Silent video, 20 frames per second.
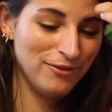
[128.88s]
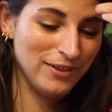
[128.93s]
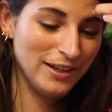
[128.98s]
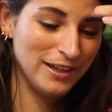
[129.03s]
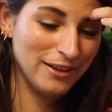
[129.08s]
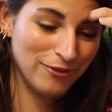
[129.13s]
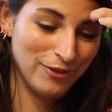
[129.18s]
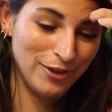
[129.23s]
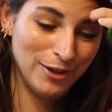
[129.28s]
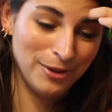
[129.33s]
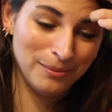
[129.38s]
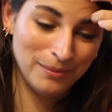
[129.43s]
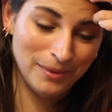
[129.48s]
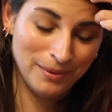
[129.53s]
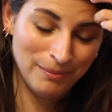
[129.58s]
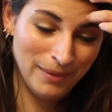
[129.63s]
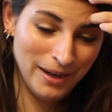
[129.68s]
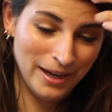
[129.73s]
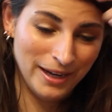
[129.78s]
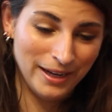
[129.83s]
thing
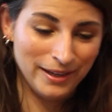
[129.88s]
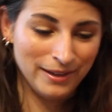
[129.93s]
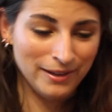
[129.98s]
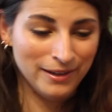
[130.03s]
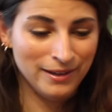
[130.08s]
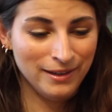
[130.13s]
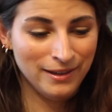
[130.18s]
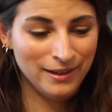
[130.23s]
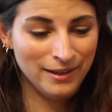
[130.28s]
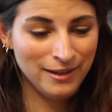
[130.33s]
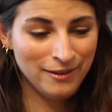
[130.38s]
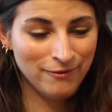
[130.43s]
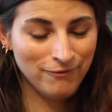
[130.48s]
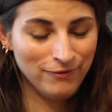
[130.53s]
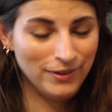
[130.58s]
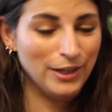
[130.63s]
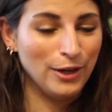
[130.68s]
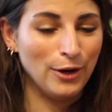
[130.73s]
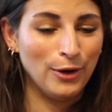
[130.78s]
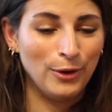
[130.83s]
from my
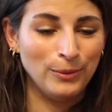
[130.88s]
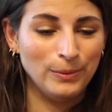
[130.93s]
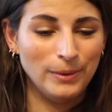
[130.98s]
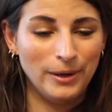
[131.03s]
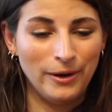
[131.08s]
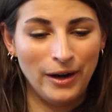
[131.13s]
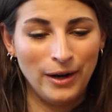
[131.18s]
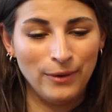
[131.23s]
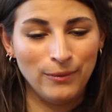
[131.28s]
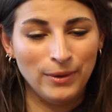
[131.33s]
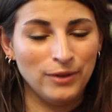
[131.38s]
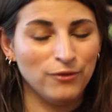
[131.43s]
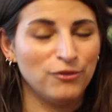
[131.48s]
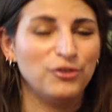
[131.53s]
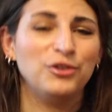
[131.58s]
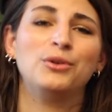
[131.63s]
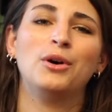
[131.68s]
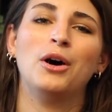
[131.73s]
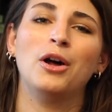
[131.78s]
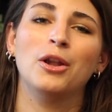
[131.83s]
video where I went
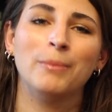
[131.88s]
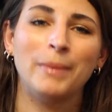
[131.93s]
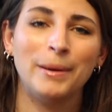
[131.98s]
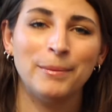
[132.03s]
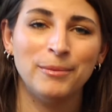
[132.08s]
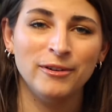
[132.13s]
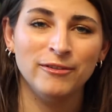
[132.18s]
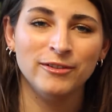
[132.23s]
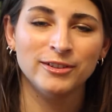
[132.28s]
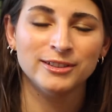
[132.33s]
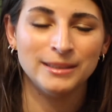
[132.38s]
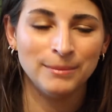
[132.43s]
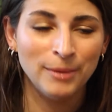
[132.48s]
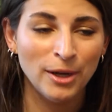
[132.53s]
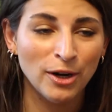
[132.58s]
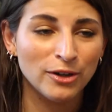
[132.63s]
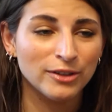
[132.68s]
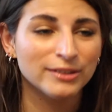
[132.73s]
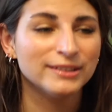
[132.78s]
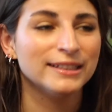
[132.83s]
through all my previous
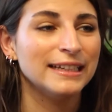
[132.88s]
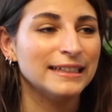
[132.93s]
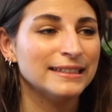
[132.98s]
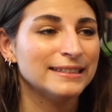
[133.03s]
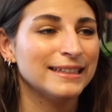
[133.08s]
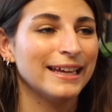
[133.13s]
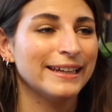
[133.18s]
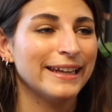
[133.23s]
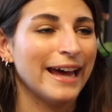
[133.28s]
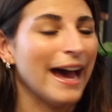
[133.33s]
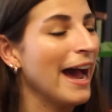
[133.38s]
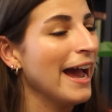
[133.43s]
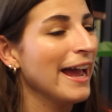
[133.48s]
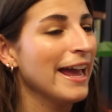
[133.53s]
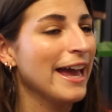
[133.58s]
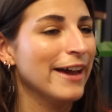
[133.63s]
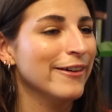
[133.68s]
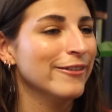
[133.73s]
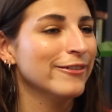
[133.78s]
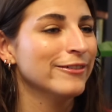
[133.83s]
TBRs is that I
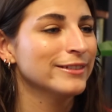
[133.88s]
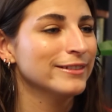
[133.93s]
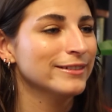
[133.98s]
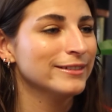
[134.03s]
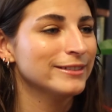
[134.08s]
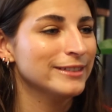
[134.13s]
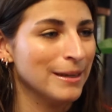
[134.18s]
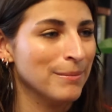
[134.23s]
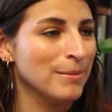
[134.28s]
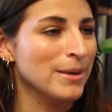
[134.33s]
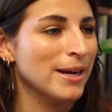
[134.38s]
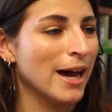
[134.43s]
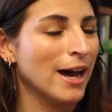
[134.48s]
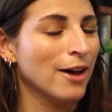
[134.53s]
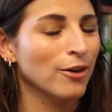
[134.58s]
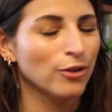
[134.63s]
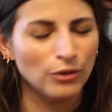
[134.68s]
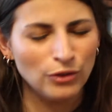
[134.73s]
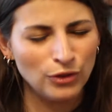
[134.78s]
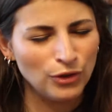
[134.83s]
have Gemini
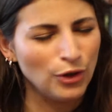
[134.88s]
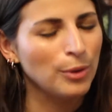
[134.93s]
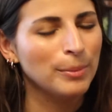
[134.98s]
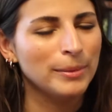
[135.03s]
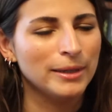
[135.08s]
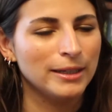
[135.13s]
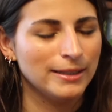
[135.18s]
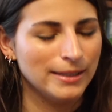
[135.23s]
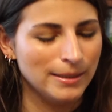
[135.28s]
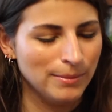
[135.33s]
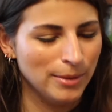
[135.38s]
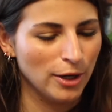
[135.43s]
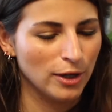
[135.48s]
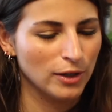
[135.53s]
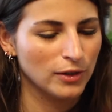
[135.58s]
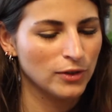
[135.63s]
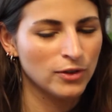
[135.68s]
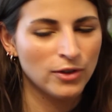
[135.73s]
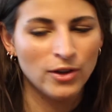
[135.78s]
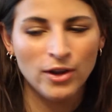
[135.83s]
on so many
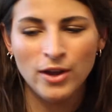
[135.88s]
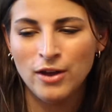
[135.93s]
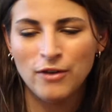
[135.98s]
TBRs